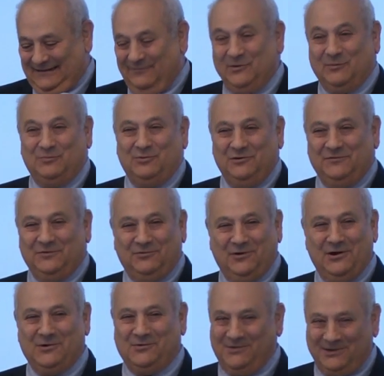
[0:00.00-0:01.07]
I've been proven
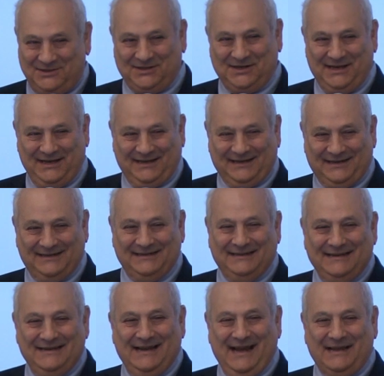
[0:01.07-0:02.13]
wrong once again.
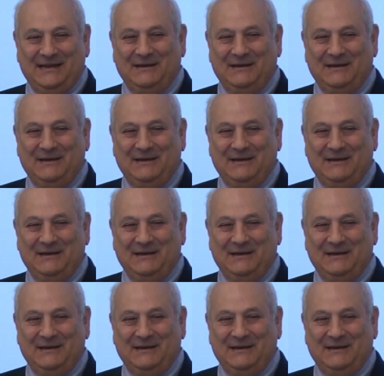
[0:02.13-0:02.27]
I